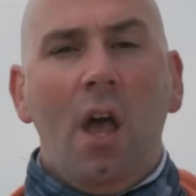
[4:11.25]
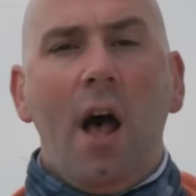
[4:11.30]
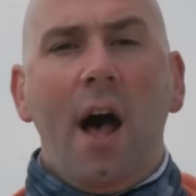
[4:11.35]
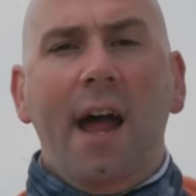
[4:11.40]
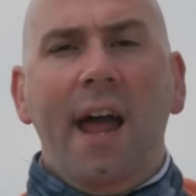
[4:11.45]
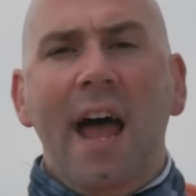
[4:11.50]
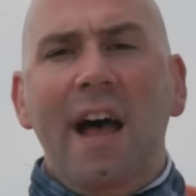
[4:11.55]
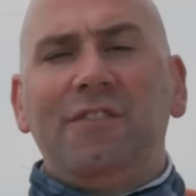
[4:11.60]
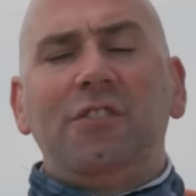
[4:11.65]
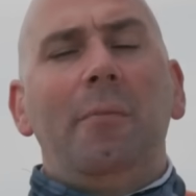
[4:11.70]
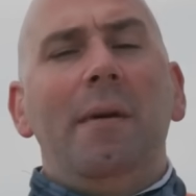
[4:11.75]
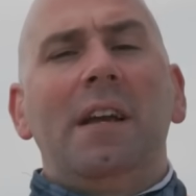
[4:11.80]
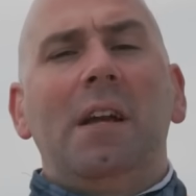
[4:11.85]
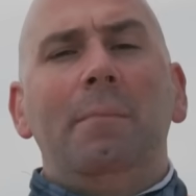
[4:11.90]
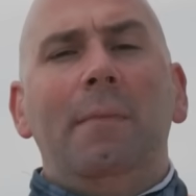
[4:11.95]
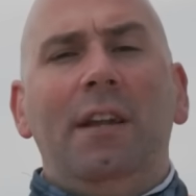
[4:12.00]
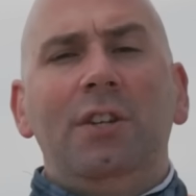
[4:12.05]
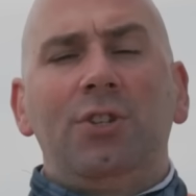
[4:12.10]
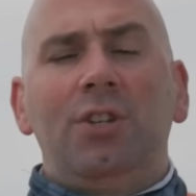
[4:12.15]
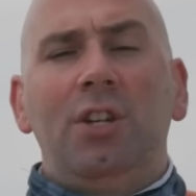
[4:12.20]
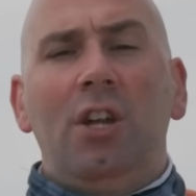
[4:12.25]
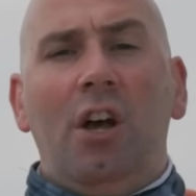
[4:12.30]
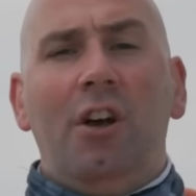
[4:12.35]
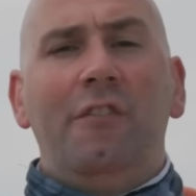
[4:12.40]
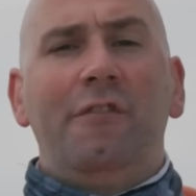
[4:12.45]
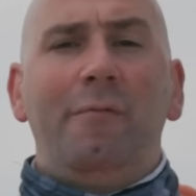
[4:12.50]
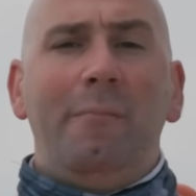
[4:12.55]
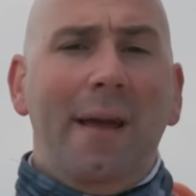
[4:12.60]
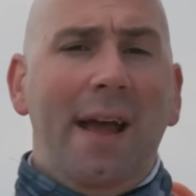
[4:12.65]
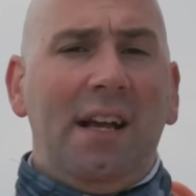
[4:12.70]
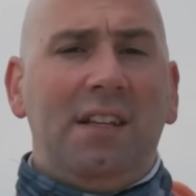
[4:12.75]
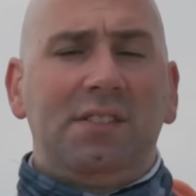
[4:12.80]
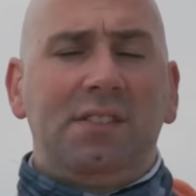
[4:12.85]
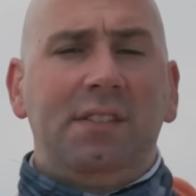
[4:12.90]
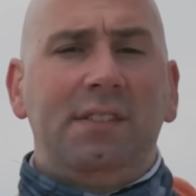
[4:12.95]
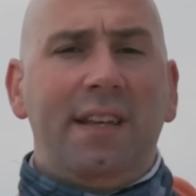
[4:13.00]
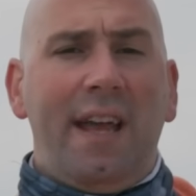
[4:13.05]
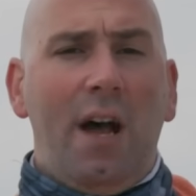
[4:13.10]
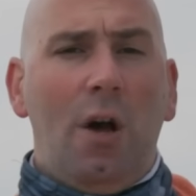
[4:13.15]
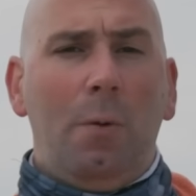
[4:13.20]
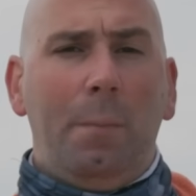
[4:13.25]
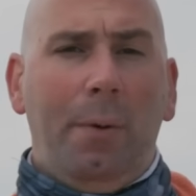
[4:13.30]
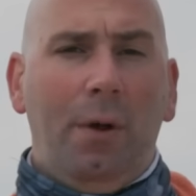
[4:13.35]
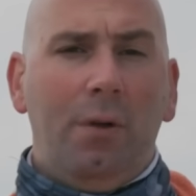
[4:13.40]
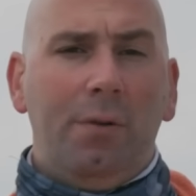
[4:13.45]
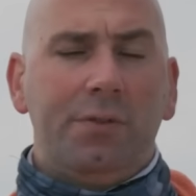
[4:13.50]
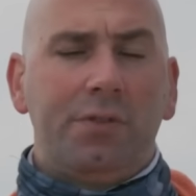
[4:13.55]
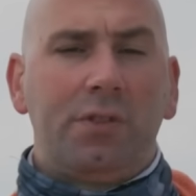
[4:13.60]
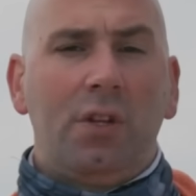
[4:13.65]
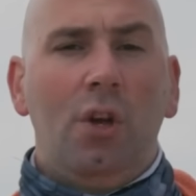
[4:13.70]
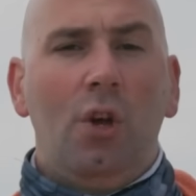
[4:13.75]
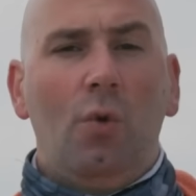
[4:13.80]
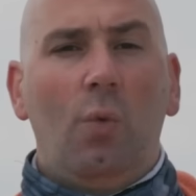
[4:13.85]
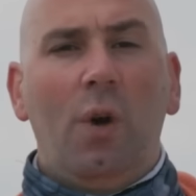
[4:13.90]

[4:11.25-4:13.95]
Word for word: I have to make a mention of Massey's outpost,